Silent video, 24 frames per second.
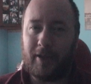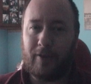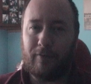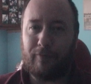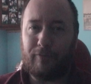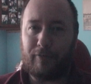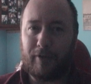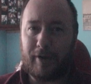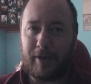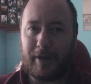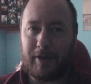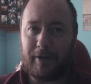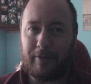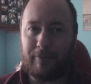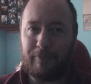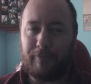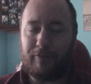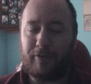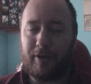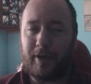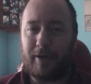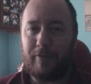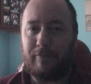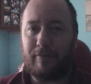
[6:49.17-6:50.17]
Very,
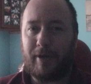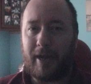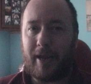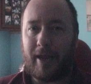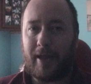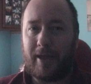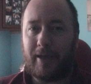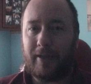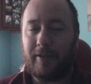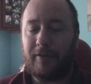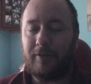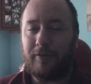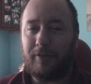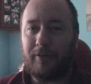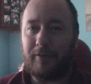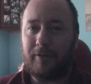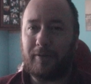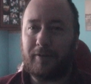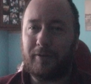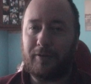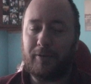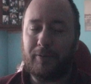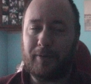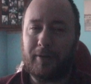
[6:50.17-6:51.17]
very rare
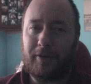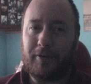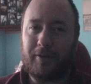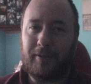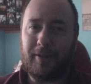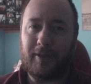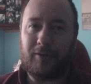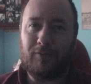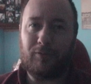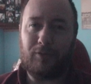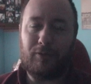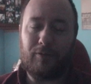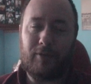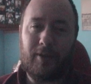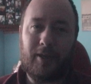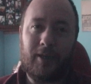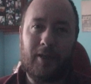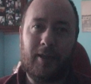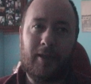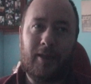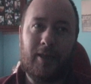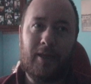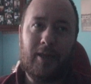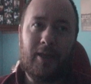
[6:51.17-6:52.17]
do I do that sort of
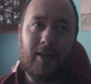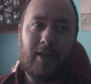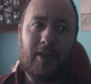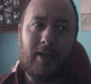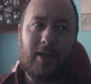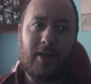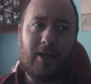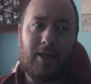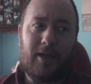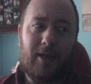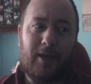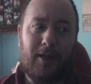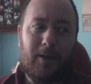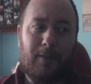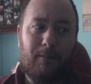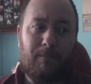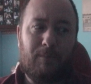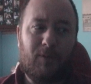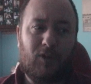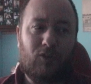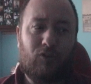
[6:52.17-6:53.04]
thing.